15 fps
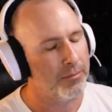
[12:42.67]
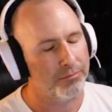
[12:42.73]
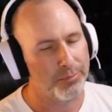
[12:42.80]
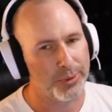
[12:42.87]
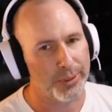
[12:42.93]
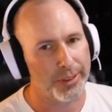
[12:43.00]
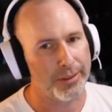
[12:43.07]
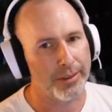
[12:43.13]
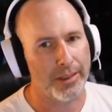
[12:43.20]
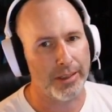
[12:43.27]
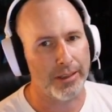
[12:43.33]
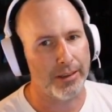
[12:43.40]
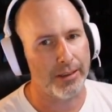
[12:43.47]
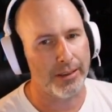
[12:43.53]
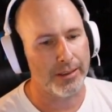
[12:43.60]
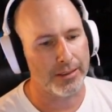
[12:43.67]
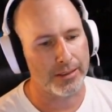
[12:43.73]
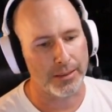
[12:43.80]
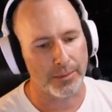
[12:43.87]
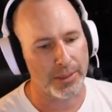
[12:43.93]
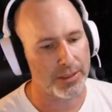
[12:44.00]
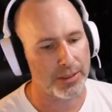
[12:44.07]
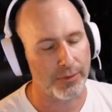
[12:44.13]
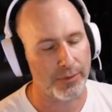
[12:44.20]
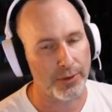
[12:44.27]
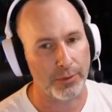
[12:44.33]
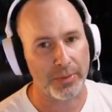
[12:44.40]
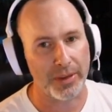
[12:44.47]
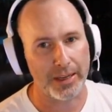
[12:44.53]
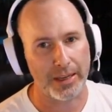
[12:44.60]
but some of the stuff they're
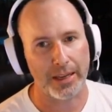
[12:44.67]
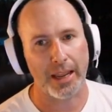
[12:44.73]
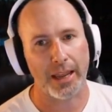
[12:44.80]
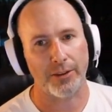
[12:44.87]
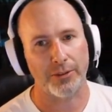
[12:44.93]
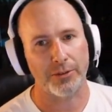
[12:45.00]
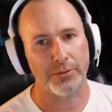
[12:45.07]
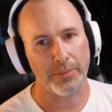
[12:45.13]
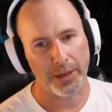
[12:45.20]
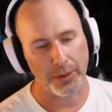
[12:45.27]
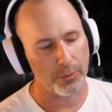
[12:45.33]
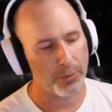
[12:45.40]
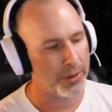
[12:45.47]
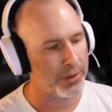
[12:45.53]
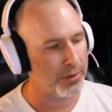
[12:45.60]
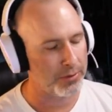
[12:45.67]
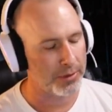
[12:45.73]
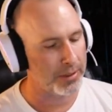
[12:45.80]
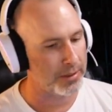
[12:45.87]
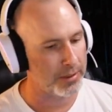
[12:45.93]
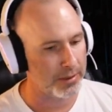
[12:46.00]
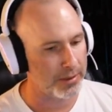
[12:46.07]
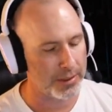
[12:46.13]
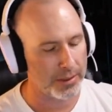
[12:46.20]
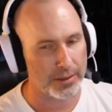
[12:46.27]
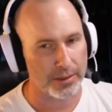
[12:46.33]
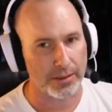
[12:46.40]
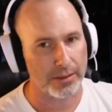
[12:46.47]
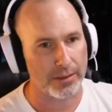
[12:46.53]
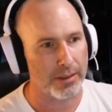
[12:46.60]
picking out to make one uses are
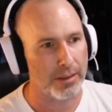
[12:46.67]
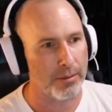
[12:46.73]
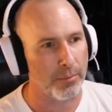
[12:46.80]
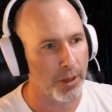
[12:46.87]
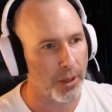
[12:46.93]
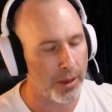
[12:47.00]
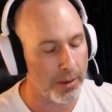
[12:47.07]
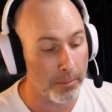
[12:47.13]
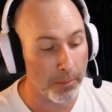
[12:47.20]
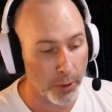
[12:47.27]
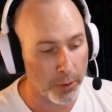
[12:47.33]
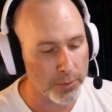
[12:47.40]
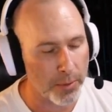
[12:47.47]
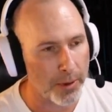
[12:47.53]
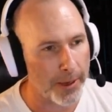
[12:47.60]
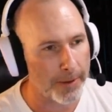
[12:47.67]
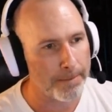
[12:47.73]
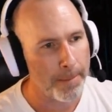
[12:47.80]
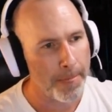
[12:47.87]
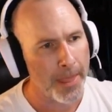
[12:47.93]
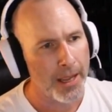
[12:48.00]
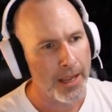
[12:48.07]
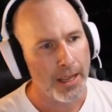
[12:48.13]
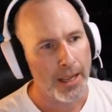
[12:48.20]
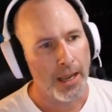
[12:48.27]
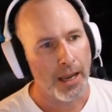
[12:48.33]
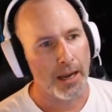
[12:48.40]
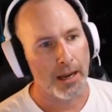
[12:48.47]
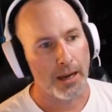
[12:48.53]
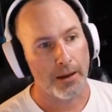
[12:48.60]
just, it blows my
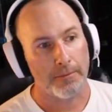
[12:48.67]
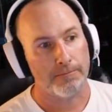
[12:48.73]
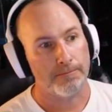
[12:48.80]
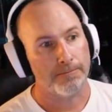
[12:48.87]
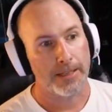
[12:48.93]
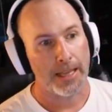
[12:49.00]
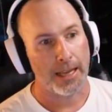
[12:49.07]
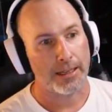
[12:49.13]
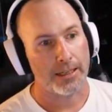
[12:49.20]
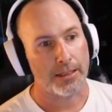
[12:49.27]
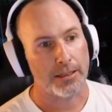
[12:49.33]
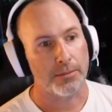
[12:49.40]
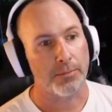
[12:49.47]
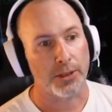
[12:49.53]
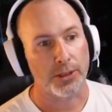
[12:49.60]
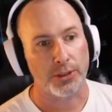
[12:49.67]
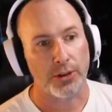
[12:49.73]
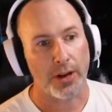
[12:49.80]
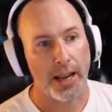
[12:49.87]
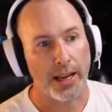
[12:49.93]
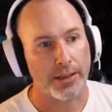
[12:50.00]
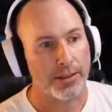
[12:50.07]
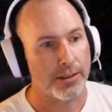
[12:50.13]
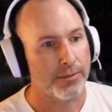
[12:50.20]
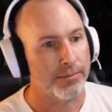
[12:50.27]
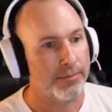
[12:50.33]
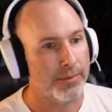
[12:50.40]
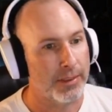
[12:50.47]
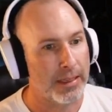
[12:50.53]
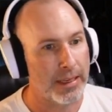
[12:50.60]
mind. Tactics, a bunch of trash.
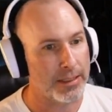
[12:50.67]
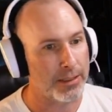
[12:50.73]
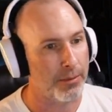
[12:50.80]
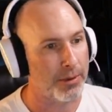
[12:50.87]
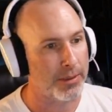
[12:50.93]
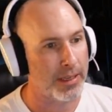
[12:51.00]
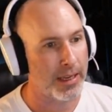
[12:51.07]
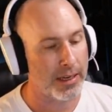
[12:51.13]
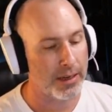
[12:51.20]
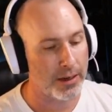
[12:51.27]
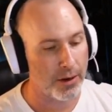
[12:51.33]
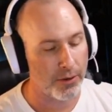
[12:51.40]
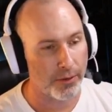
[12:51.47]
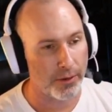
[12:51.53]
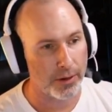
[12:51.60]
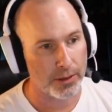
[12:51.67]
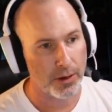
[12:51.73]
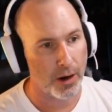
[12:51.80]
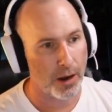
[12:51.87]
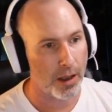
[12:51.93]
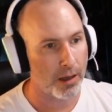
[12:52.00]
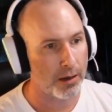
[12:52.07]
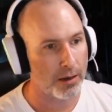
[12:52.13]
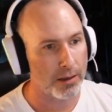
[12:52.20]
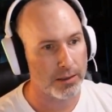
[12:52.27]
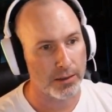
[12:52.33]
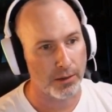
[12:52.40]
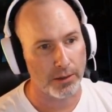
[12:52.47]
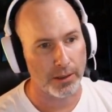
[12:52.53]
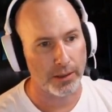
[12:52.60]
Guess I would take Gover's Collar. It's
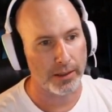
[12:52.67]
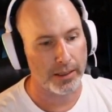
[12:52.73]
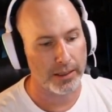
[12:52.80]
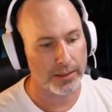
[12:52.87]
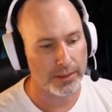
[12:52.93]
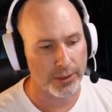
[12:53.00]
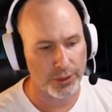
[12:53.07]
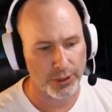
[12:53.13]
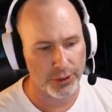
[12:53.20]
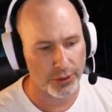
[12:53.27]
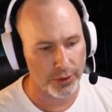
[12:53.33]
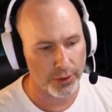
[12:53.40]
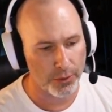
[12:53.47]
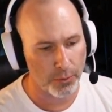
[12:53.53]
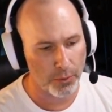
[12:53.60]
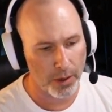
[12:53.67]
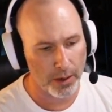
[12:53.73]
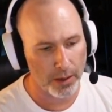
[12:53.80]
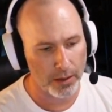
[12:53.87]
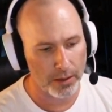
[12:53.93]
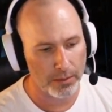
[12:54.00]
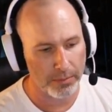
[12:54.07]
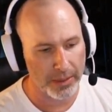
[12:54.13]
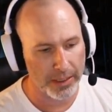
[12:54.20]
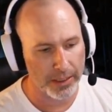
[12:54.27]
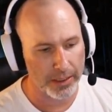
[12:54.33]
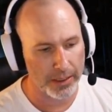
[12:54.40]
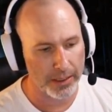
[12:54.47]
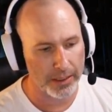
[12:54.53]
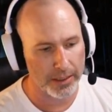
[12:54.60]
the only thing that's assured to work,
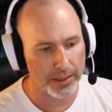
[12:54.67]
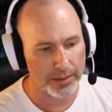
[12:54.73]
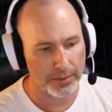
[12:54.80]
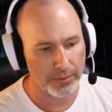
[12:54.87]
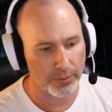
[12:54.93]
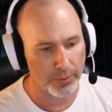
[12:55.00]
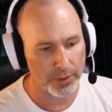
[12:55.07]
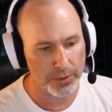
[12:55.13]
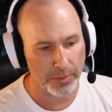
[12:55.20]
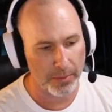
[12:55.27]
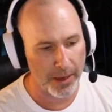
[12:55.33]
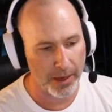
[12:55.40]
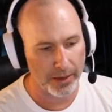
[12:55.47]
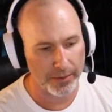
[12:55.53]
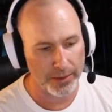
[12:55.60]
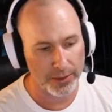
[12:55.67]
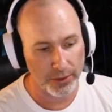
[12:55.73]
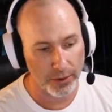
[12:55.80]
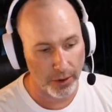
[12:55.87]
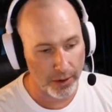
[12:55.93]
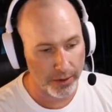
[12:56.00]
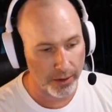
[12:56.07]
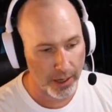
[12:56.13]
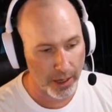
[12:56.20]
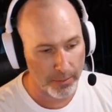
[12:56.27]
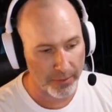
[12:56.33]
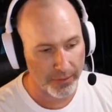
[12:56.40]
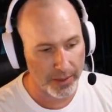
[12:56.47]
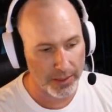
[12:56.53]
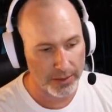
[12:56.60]
because once per battle at the start of your
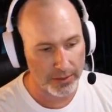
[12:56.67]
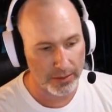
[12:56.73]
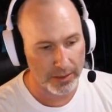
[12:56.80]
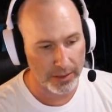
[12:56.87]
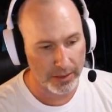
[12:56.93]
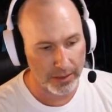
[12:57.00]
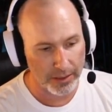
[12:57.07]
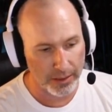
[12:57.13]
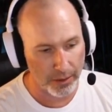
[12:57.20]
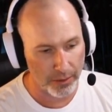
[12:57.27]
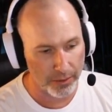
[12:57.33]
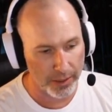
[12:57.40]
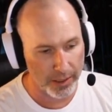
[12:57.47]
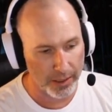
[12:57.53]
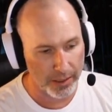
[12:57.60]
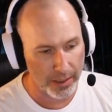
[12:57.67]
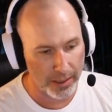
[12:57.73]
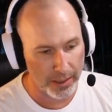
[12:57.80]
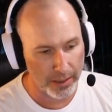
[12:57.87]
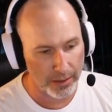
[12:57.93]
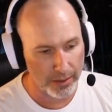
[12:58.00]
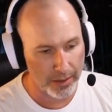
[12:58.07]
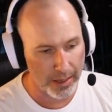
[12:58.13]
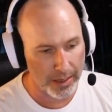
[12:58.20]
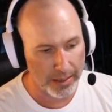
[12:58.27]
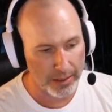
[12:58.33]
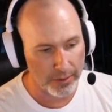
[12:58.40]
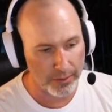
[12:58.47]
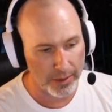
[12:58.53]
combat phase, you can don it, and